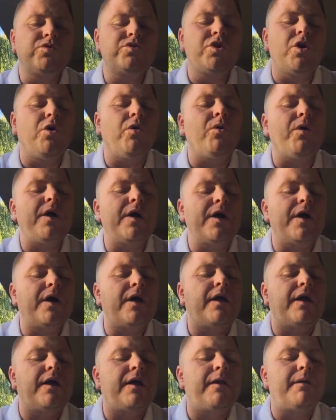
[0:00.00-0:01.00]
So
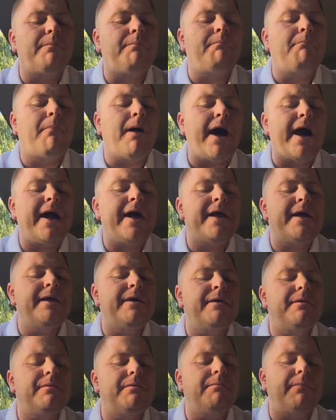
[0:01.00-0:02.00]

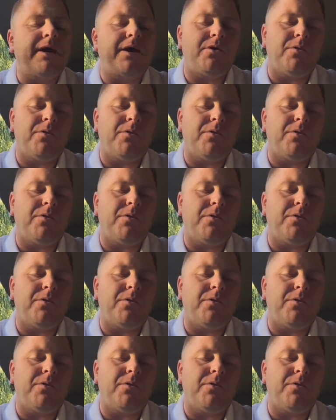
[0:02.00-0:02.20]
my